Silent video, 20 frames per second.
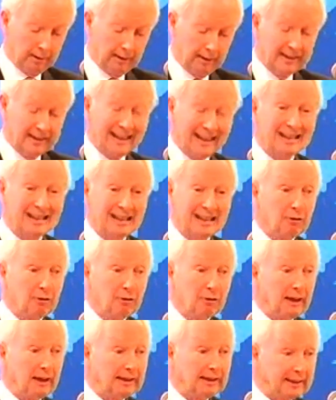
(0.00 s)

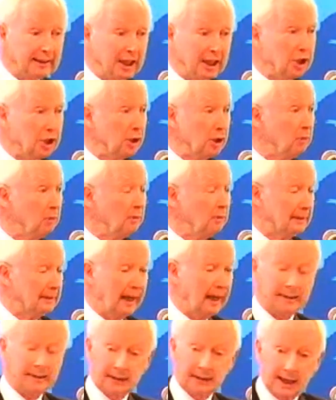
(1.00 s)
Decentralisation was,
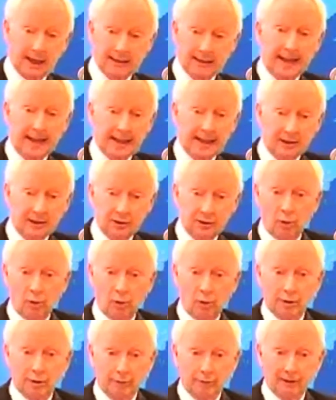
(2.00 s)
as Eddie so
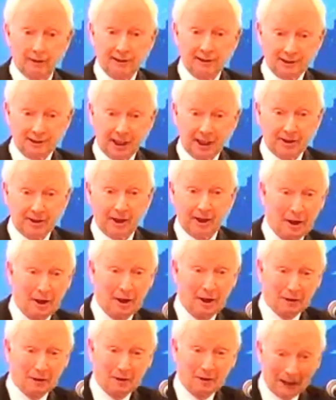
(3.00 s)
wonderfully stated, I
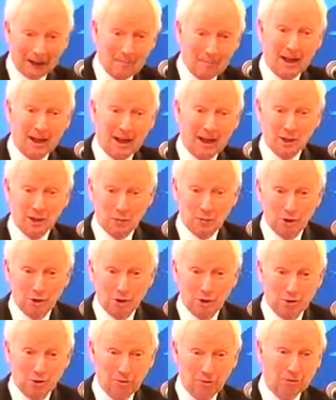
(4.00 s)
can't get the magic
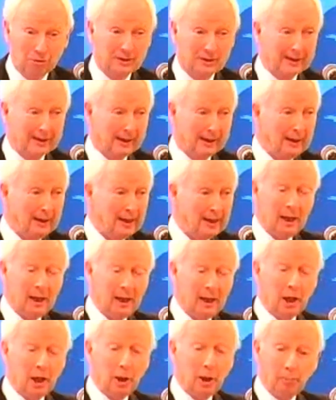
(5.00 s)
words you used, Eddie,
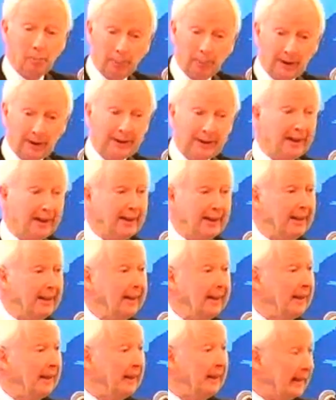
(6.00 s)
but
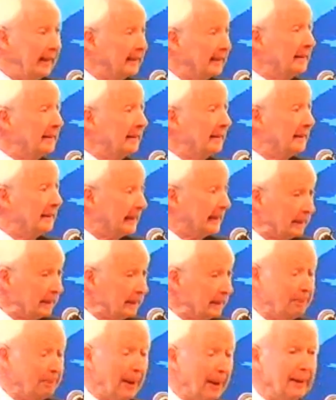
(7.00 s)
it
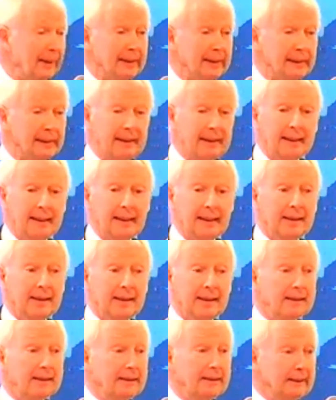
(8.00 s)
dissipated
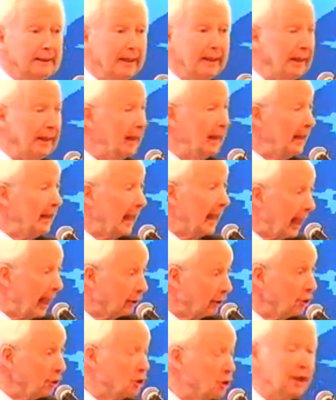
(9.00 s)
the
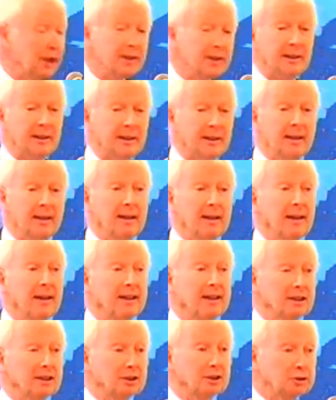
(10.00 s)
energies,
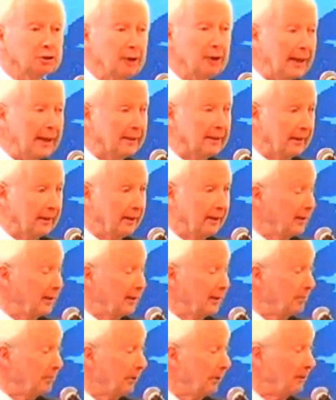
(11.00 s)
it distracted
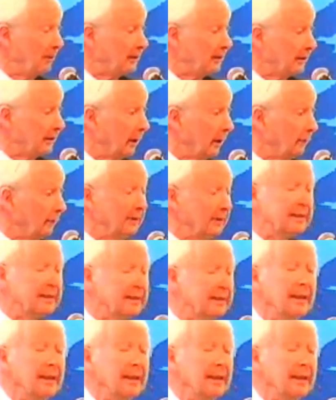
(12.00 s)
the public servants,